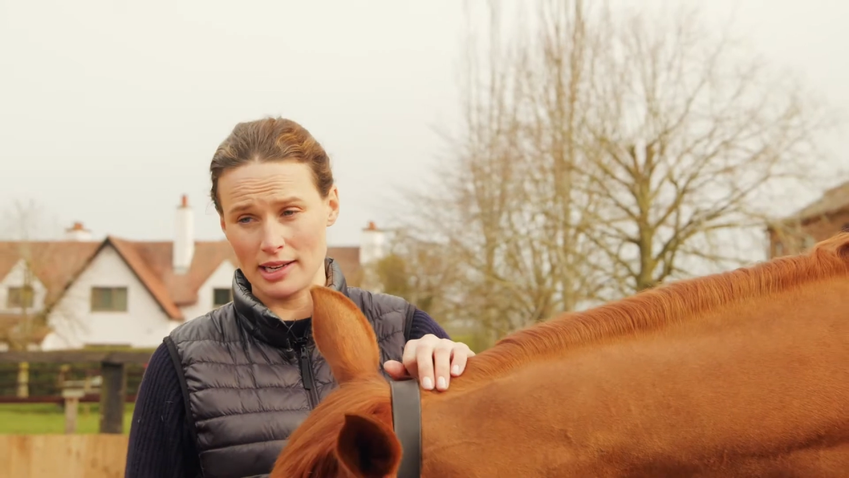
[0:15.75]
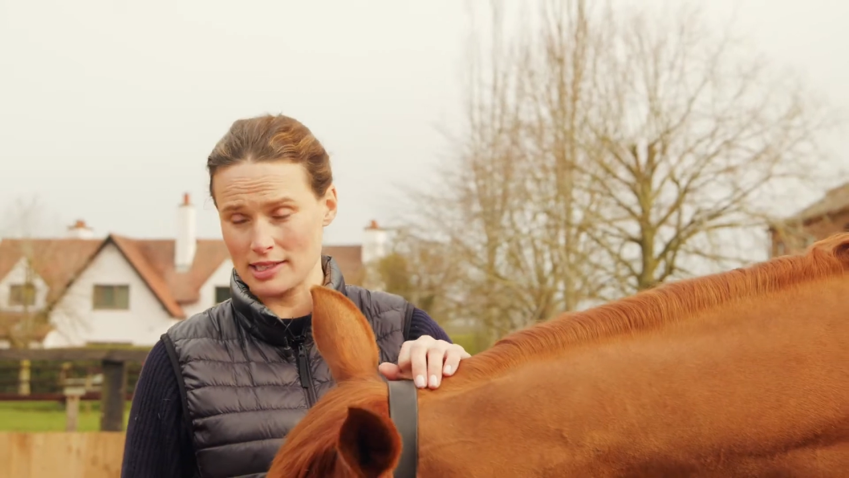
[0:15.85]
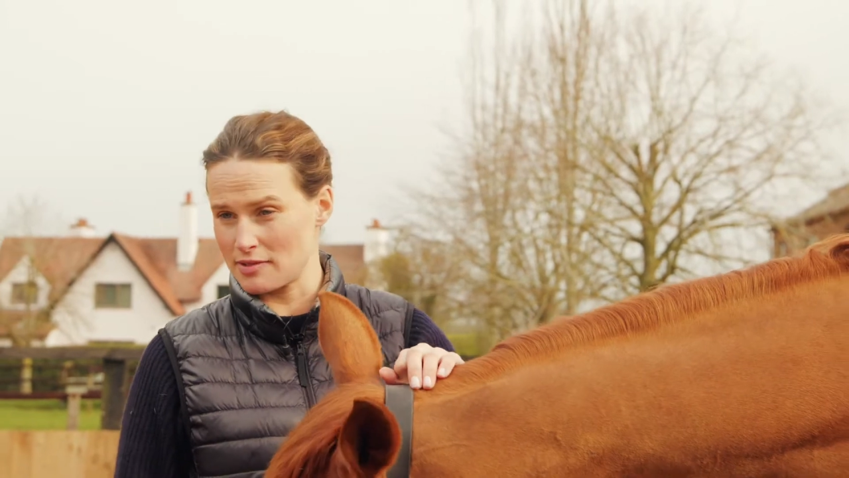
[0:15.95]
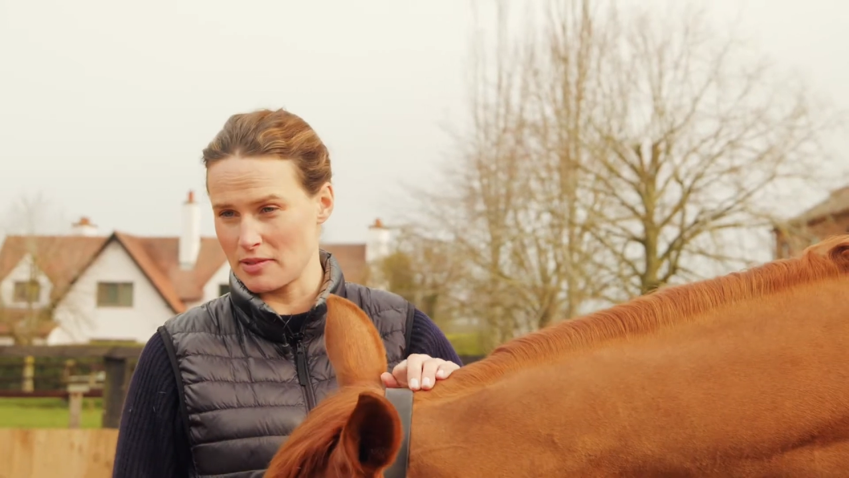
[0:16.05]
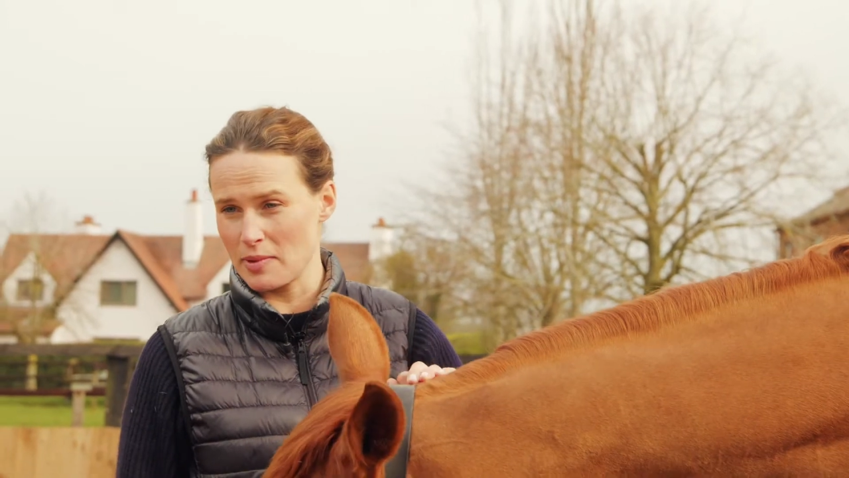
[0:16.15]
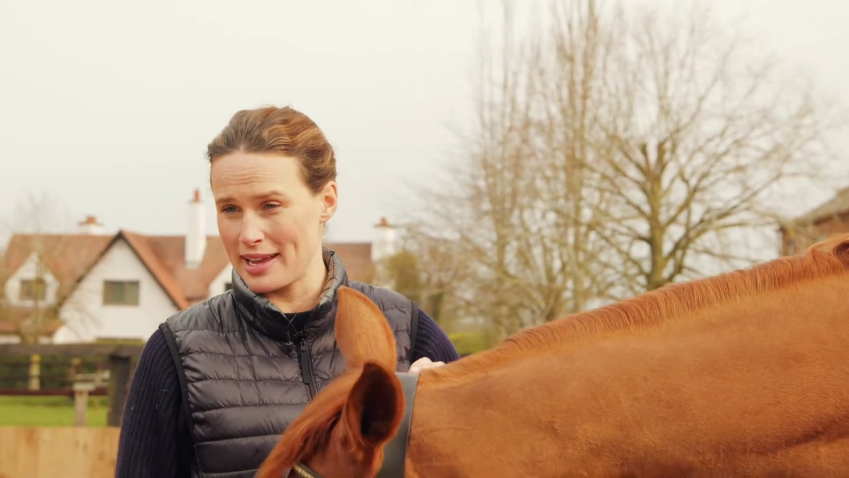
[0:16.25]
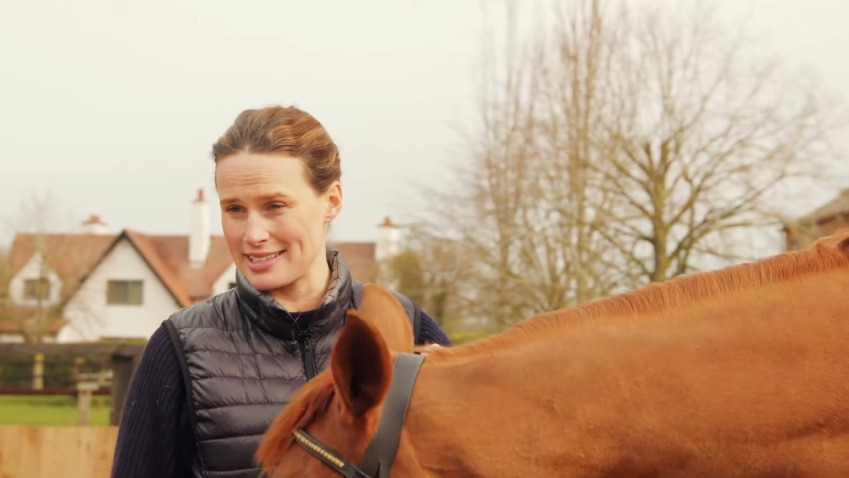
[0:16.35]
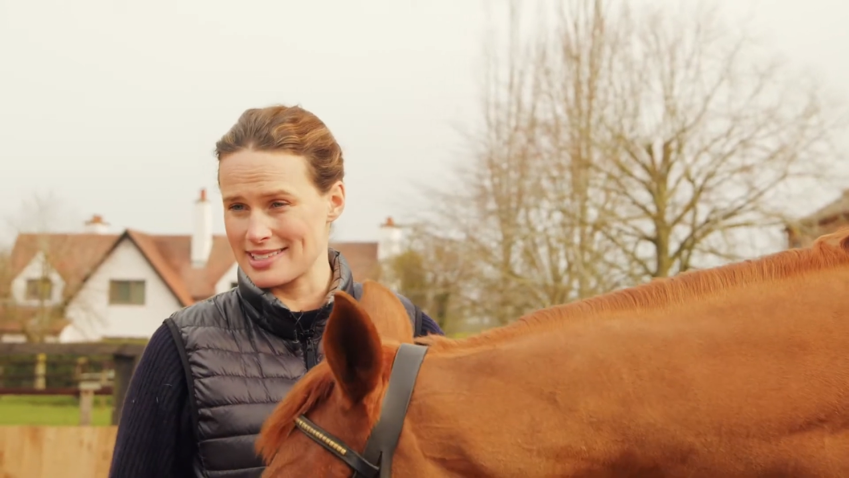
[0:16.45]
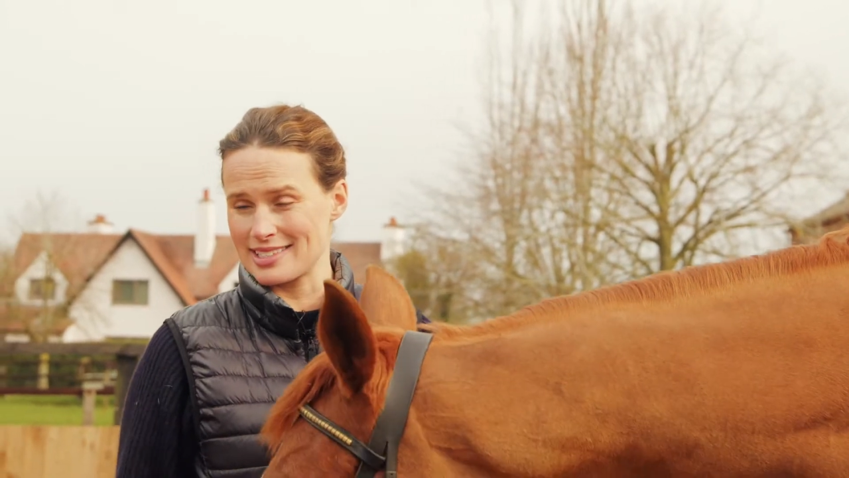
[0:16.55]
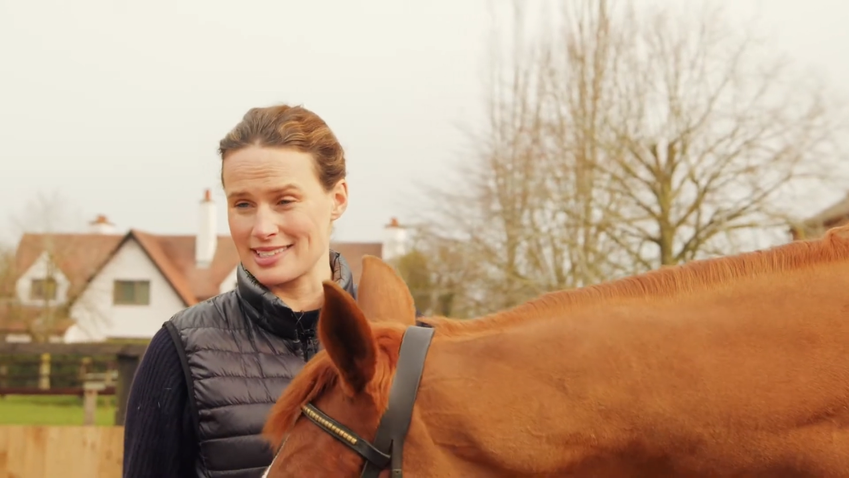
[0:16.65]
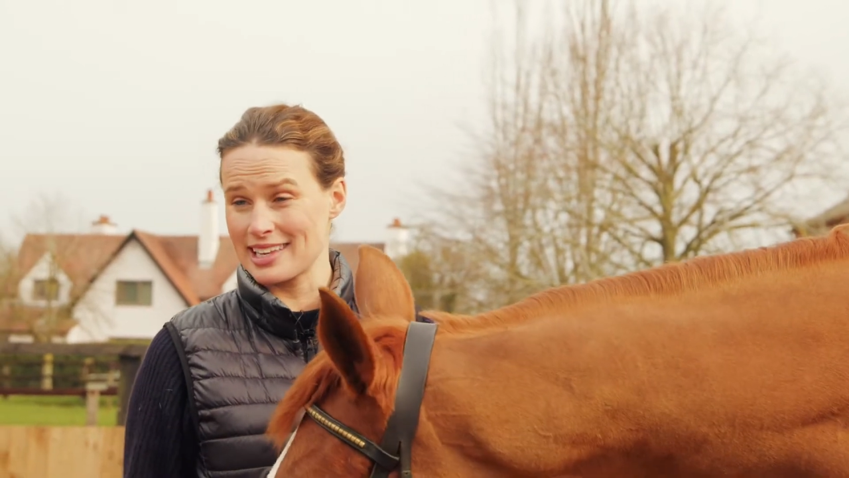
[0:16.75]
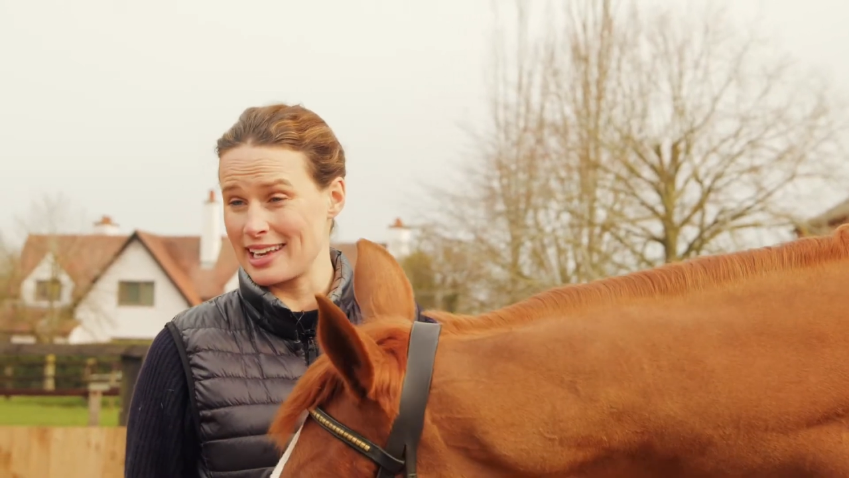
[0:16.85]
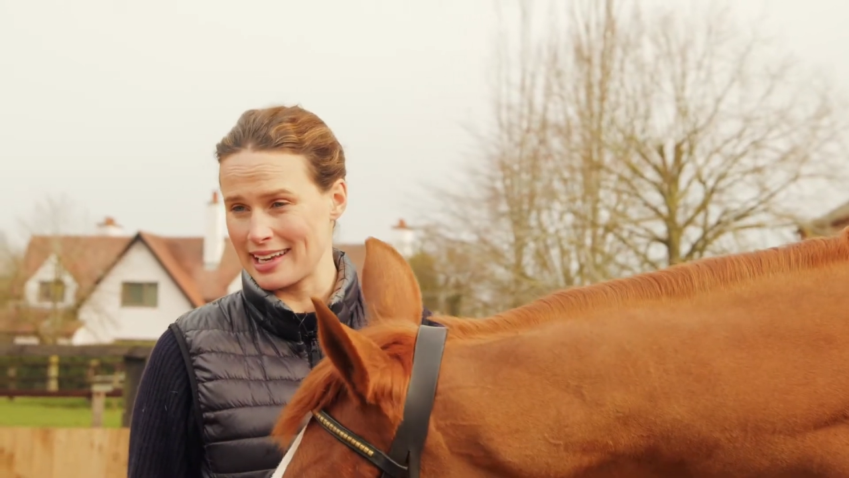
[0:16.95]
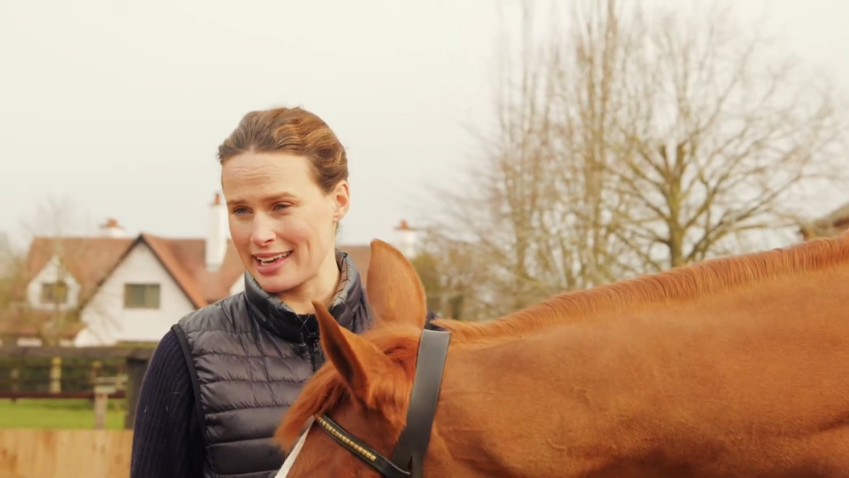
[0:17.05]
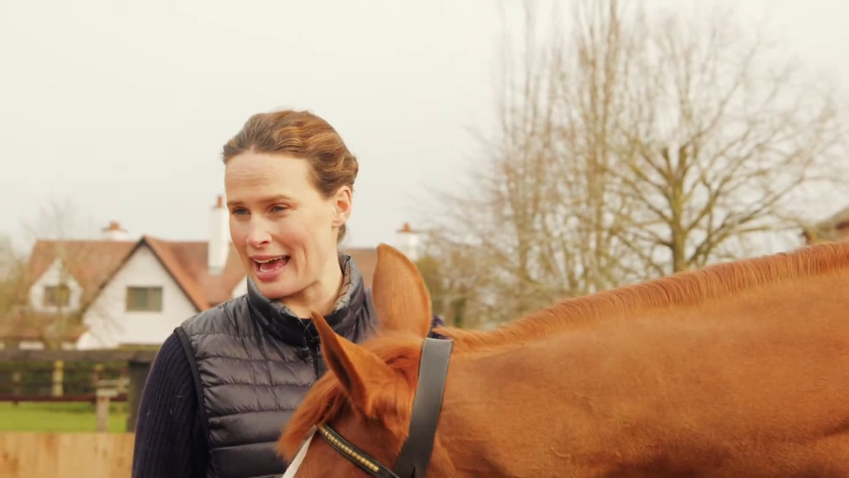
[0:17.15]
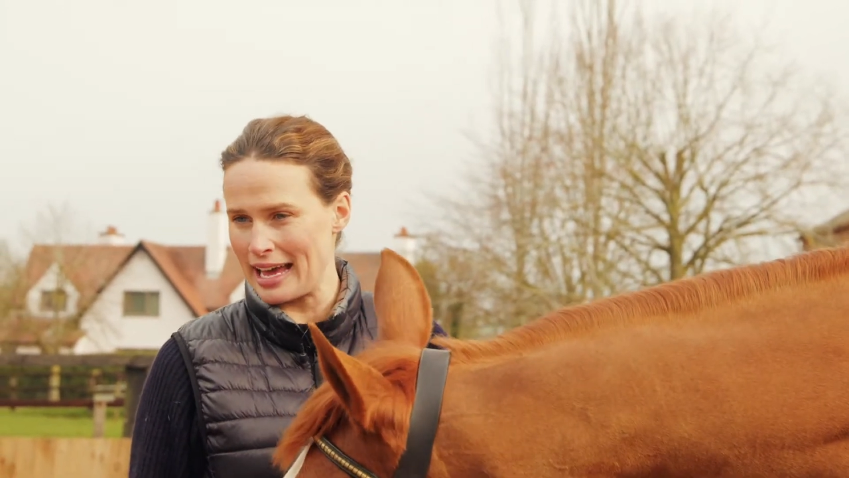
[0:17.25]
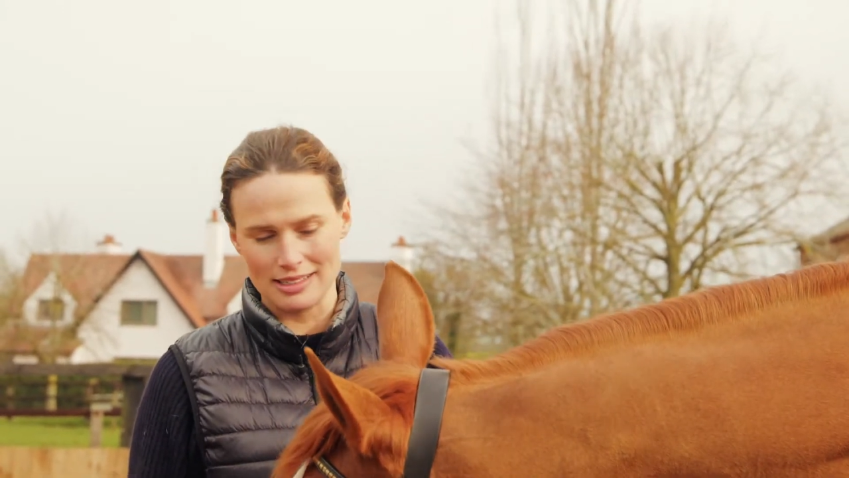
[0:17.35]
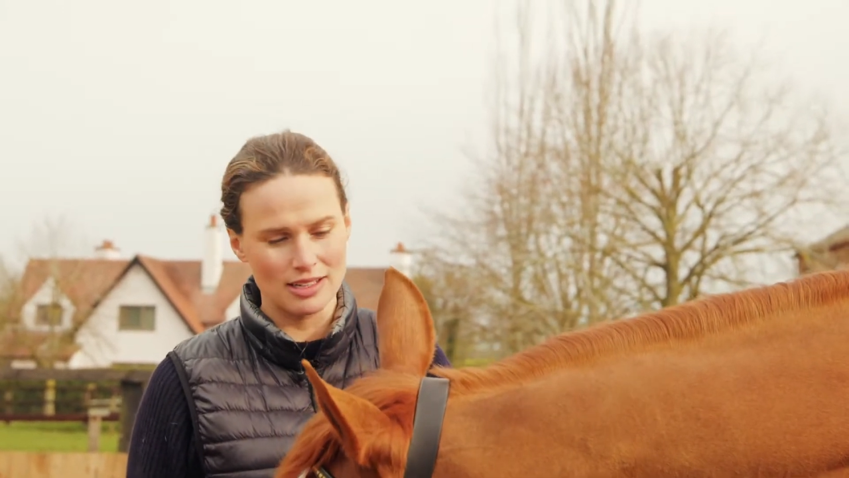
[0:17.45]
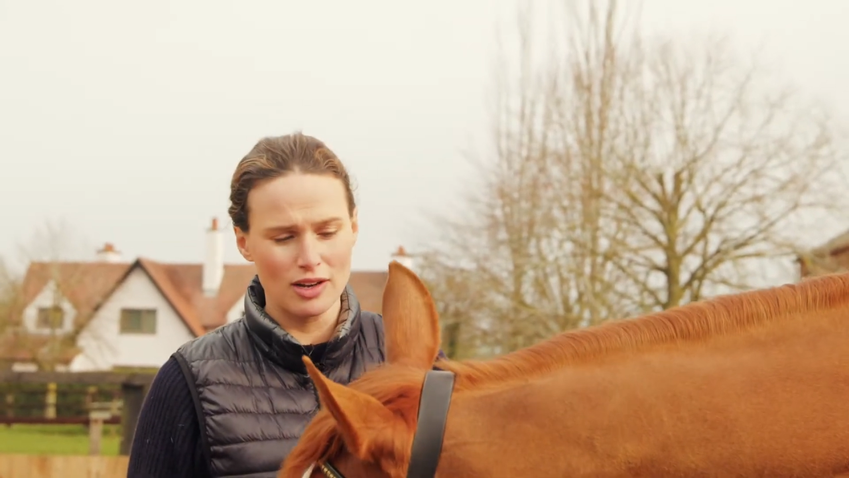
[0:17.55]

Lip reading: different ways to skin a cat.